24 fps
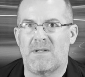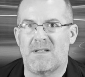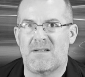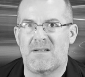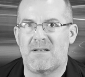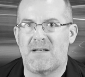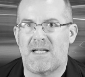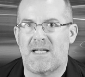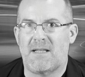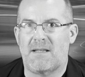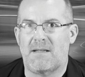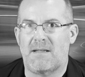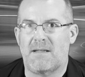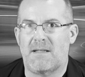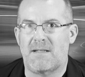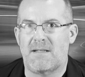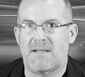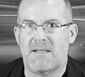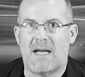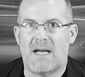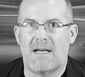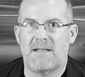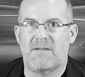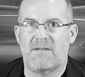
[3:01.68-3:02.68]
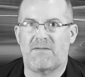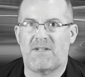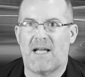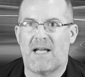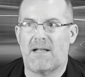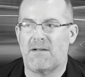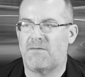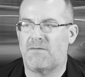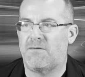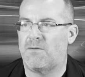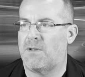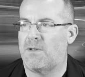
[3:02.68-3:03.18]
with a state the size of
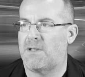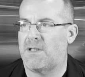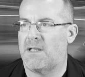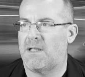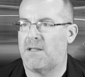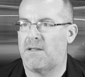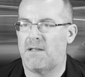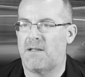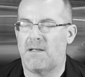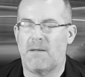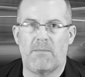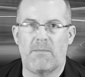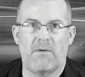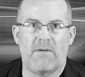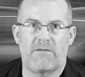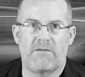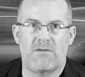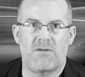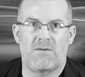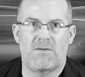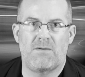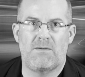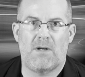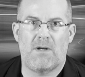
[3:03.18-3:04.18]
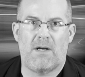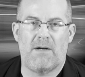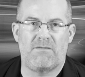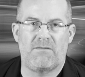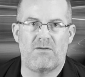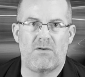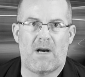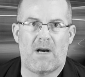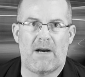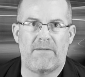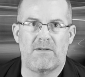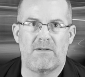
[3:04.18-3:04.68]
California and the number
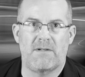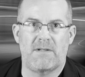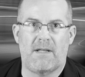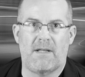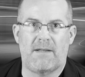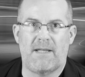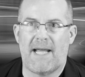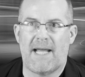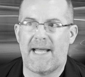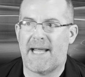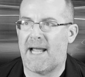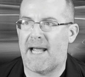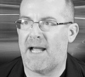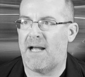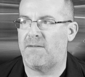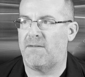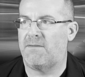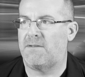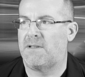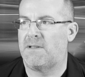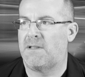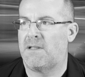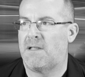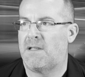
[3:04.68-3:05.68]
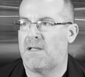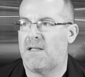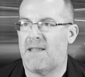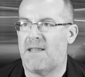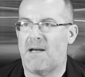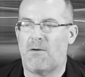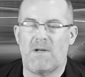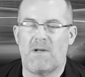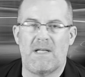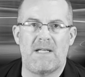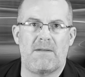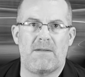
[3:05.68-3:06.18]
of drivers that they have,
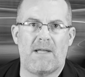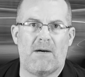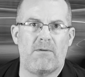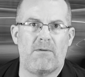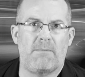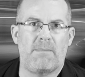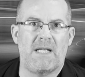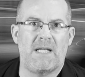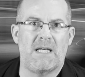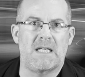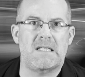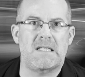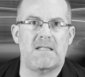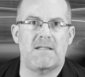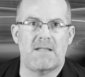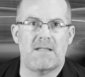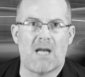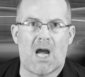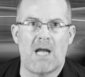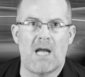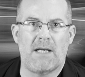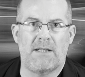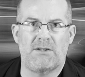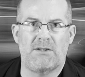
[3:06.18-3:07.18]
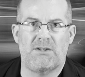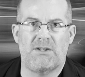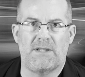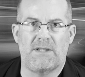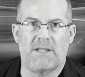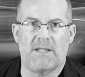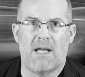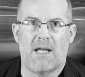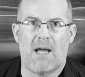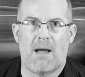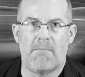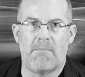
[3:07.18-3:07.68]
that would be an
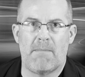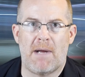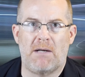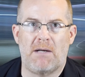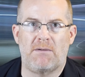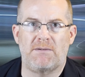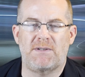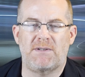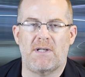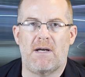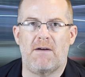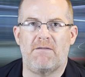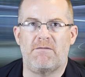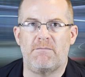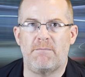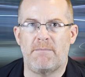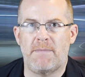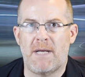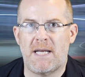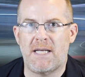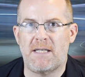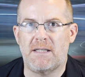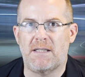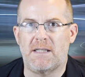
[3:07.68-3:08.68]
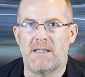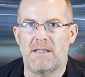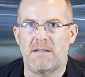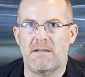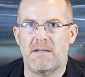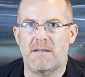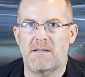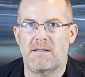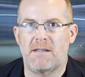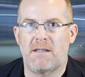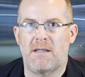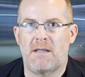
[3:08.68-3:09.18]
astonishing amount of
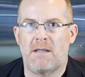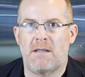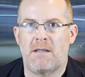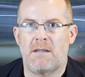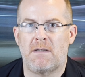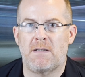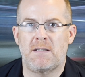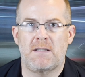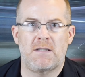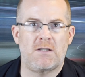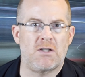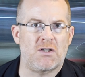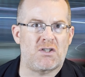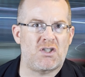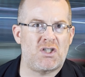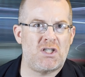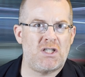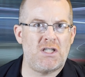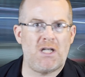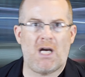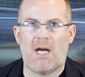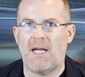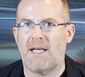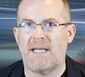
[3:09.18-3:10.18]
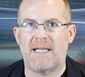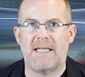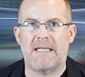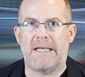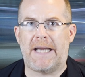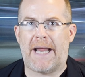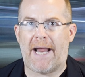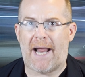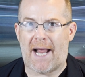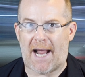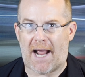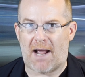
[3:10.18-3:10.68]
maintenance just cut
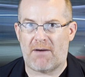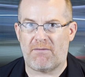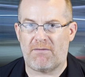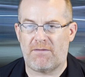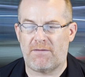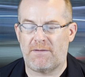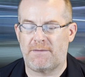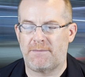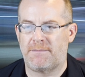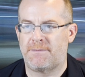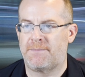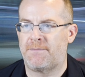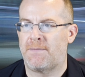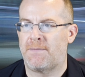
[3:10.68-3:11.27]
in half.